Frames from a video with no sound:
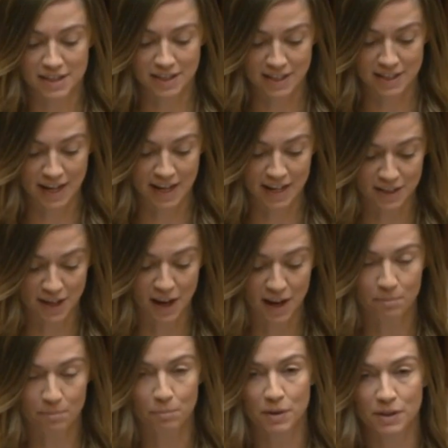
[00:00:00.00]
can take
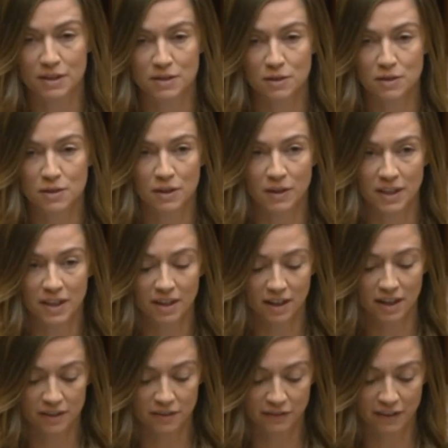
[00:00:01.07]
time, but there's also I think
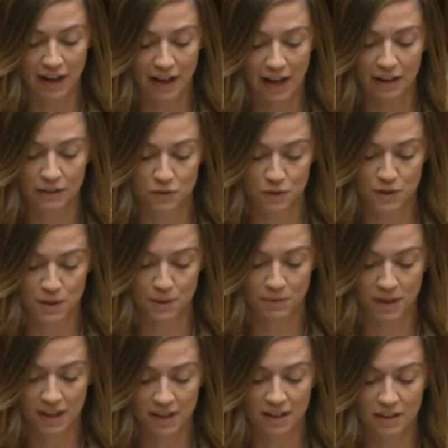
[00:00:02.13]
kind of a lack of joined up
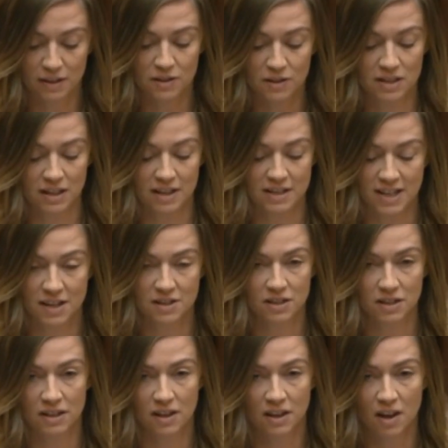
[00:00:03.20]
thinking and
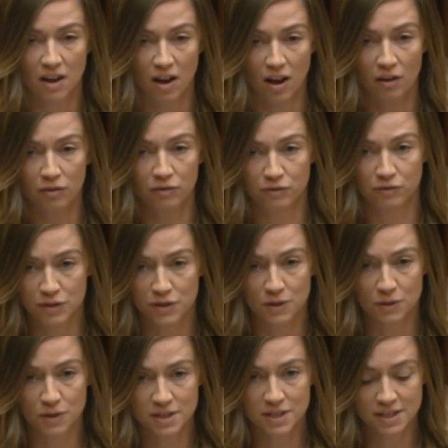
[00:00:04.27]
utilisation of
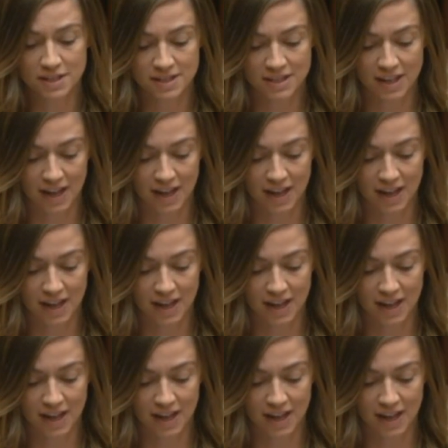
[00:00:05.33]
resources,